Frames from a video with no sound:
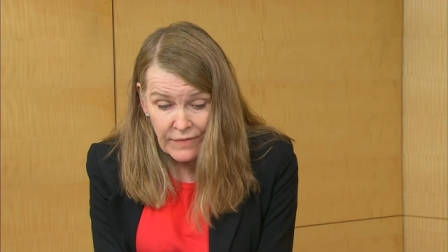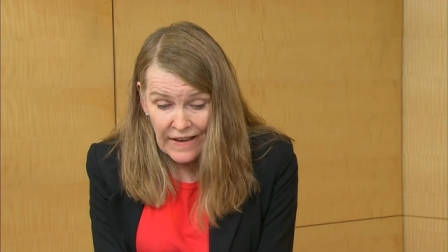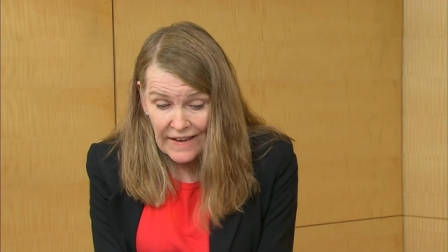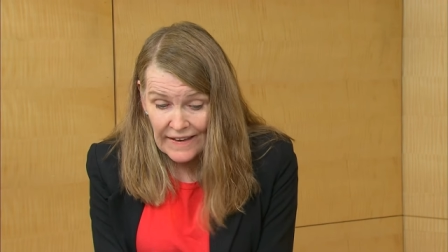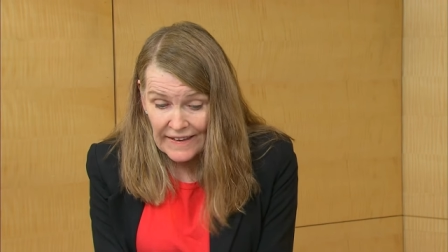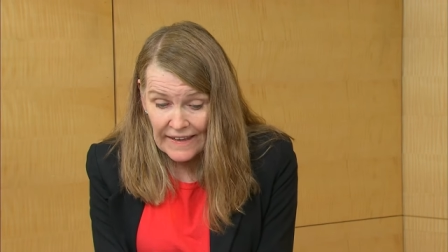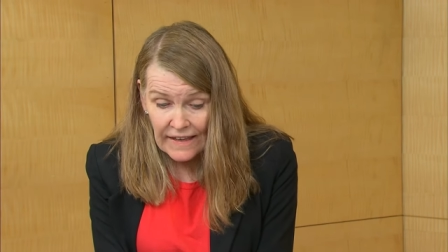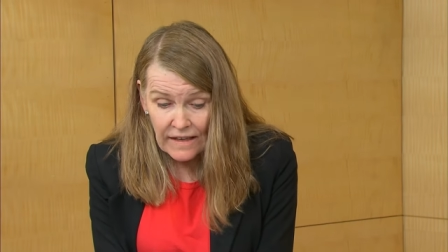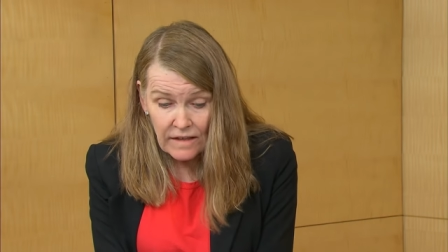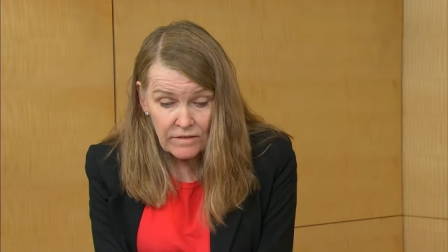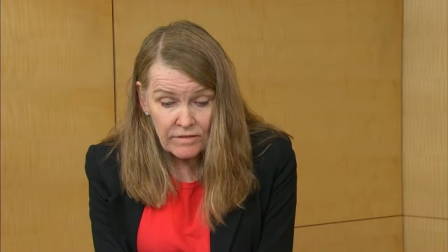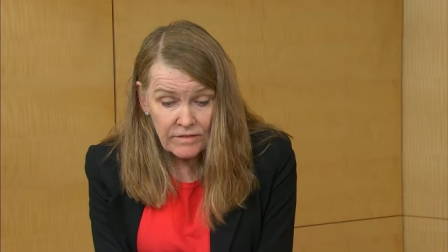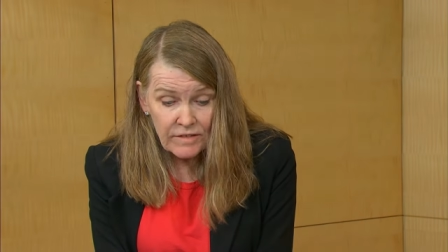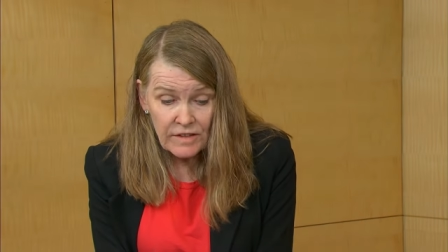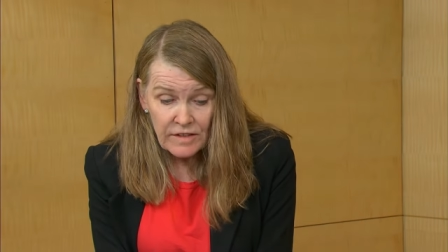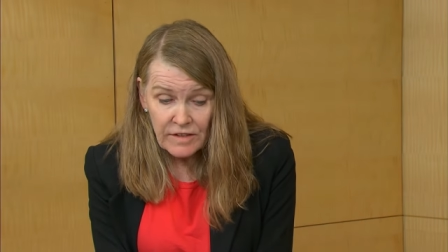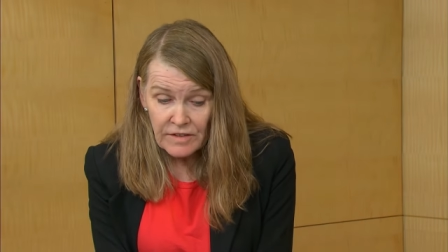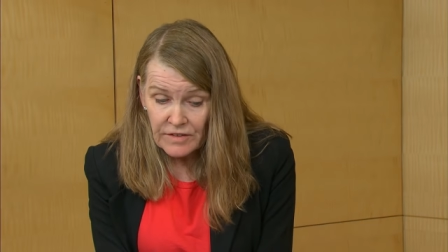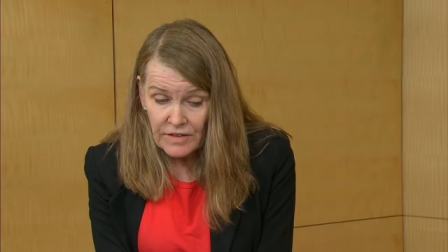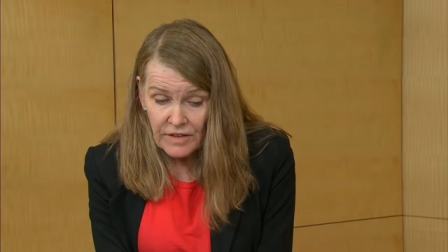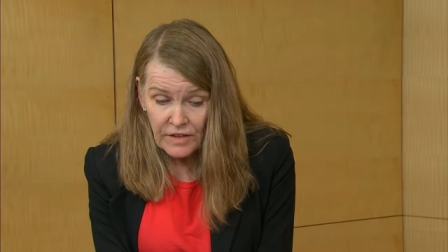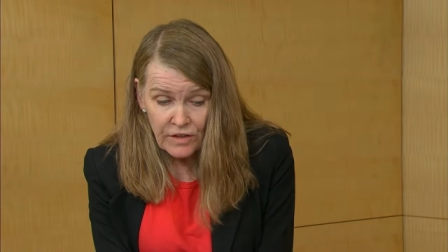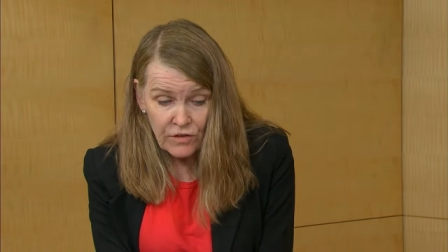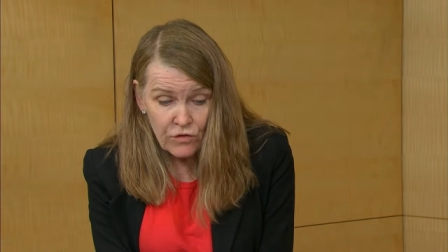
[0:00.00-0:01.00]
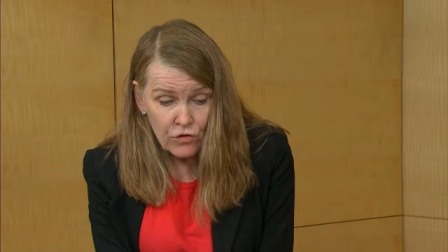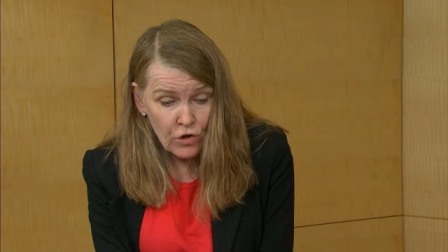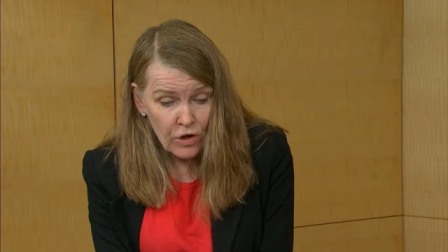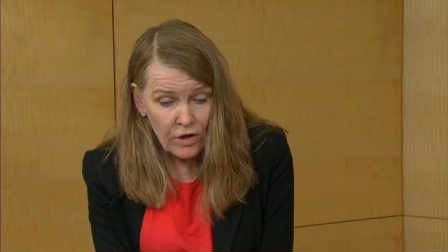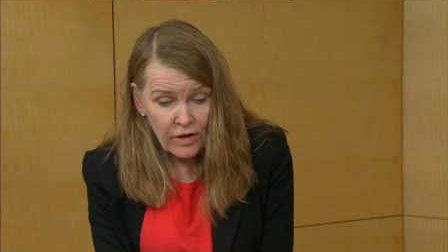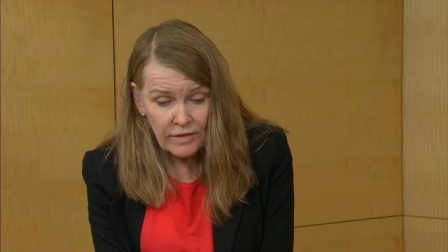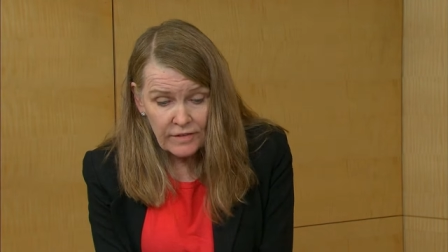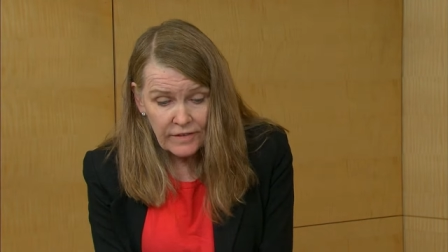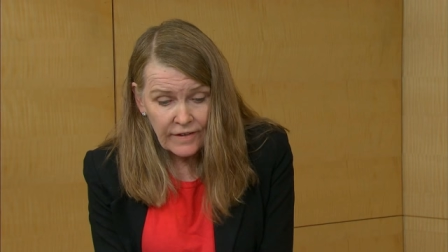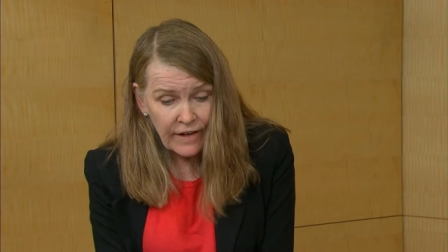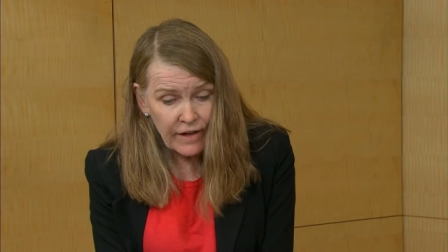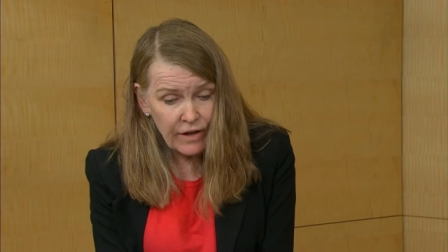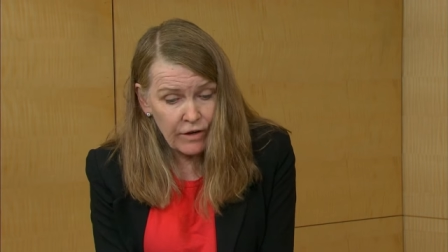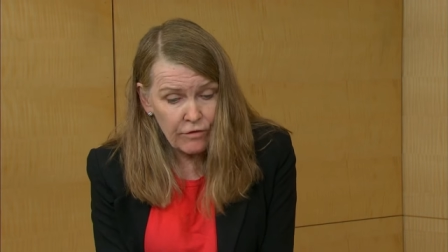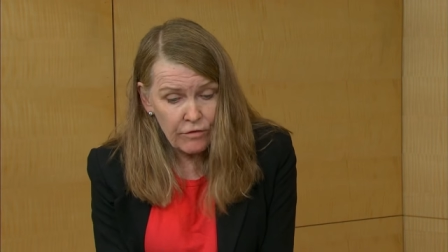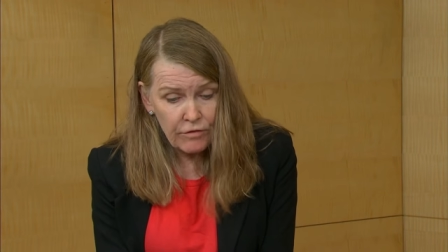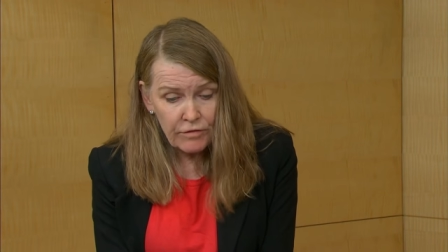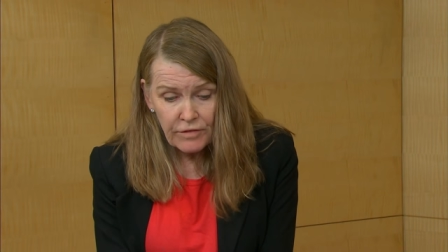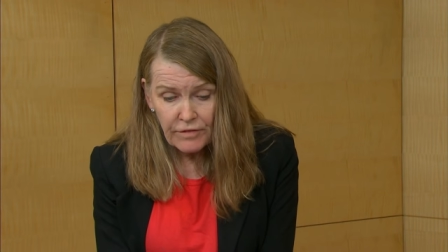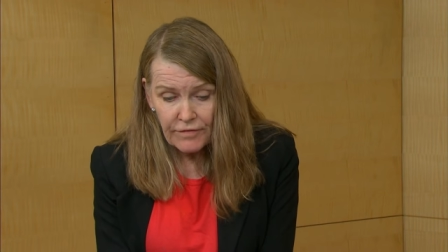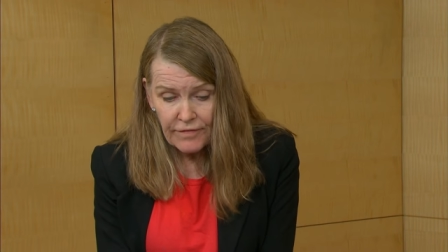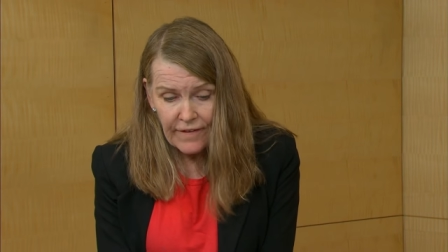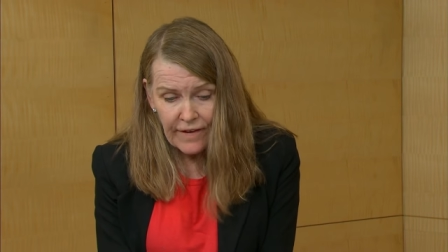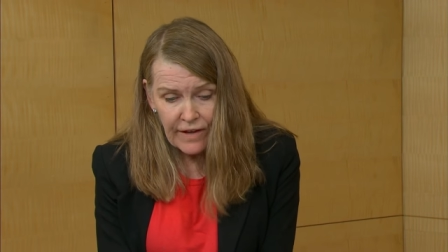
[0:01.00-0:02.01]
again, the, the child care,
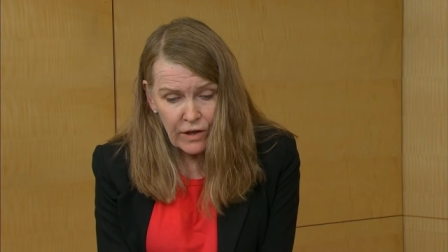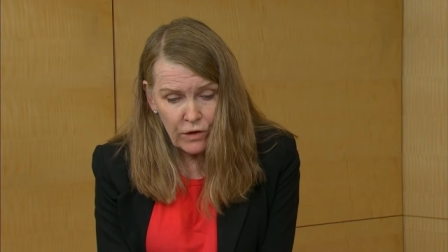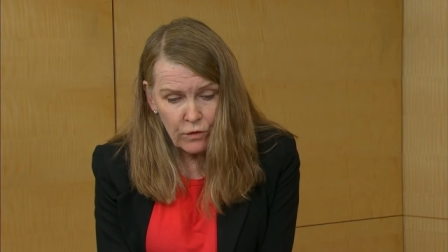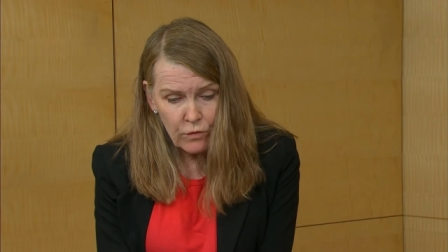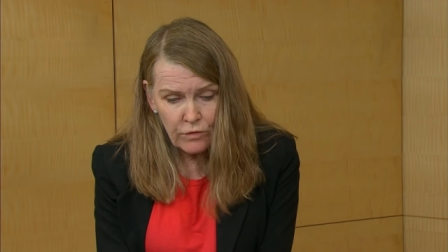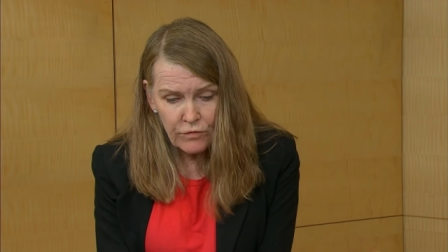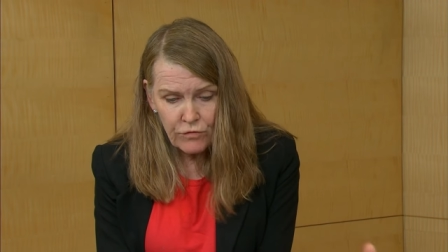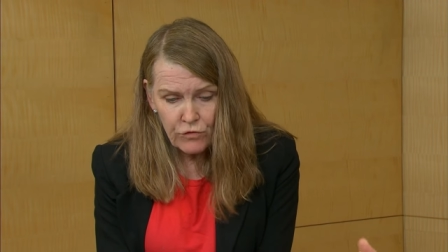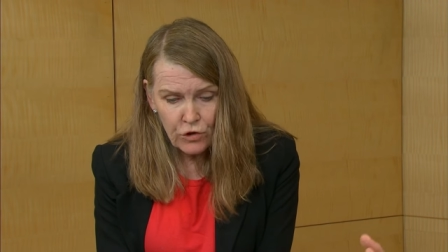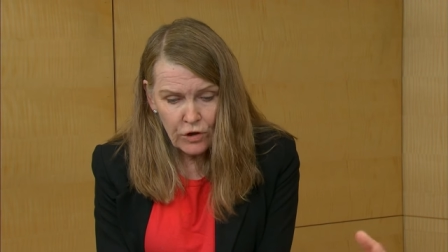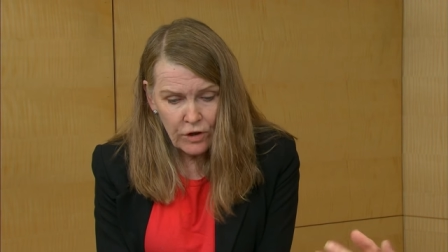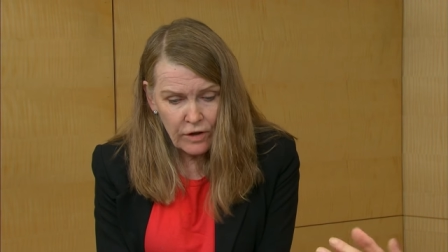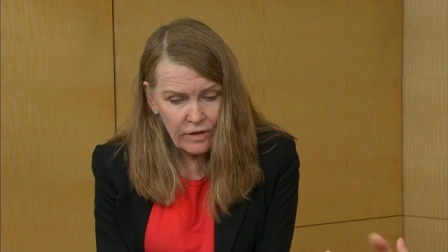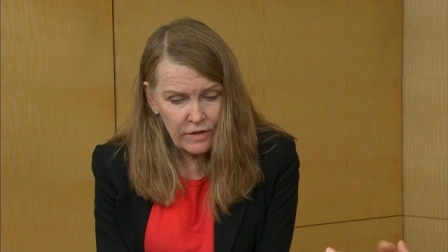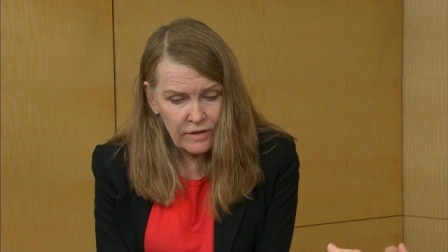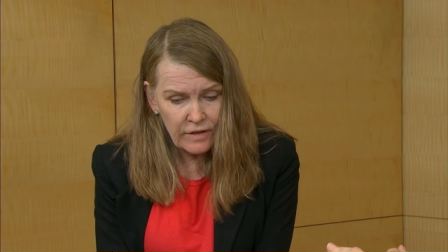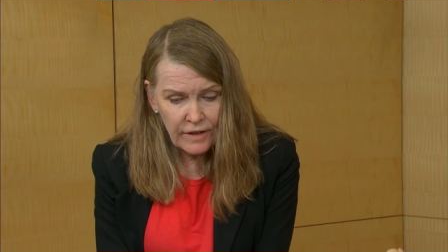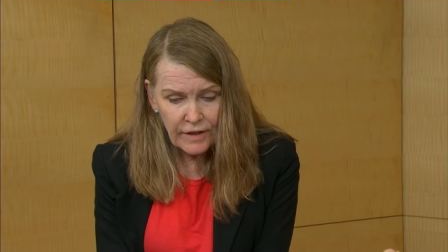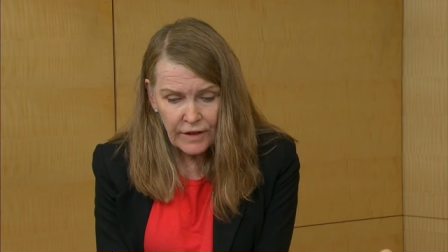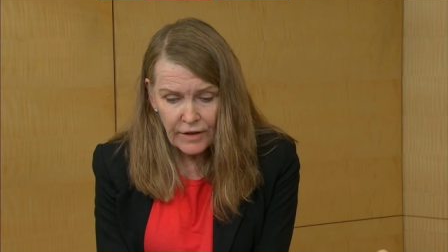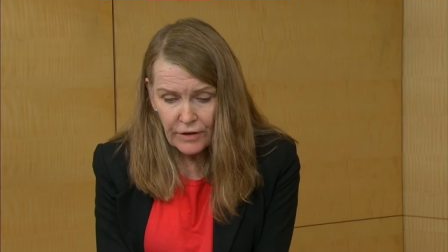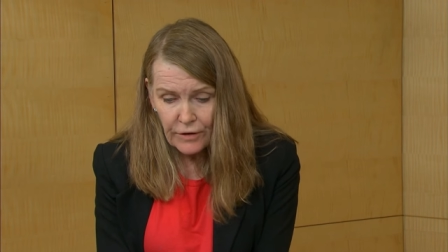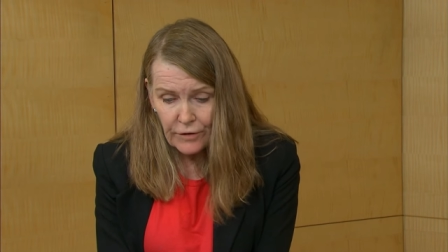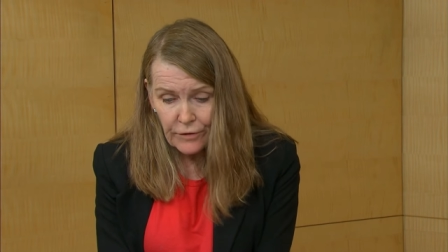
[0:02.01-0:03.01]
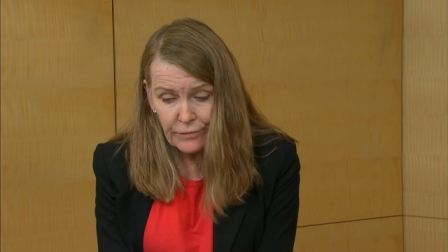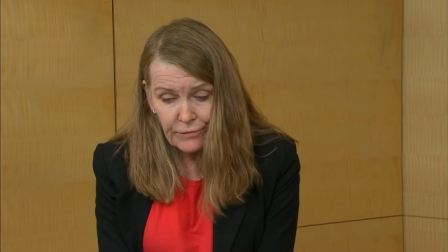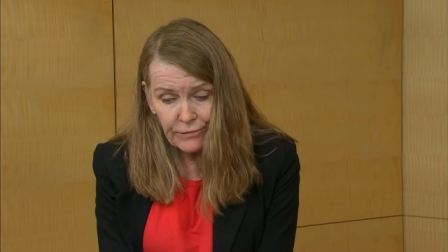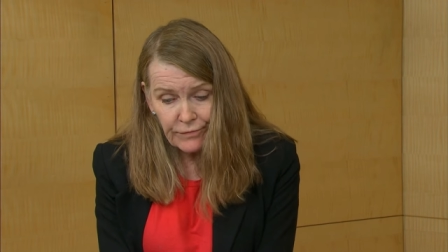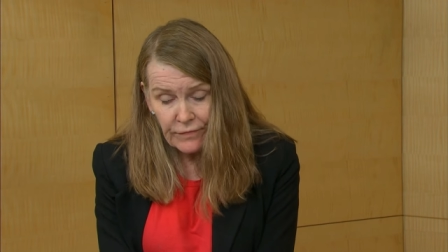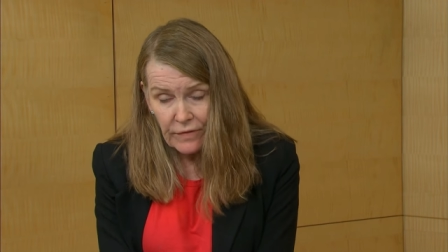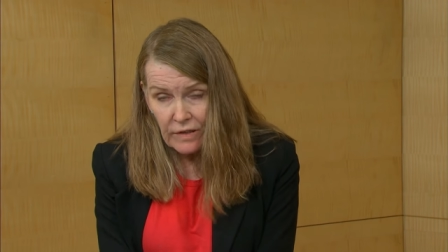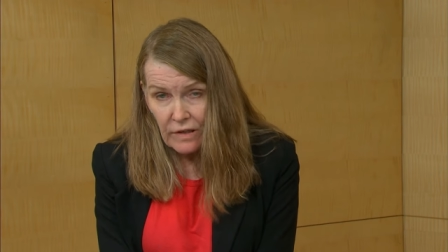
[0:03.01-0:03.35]
the value of child care,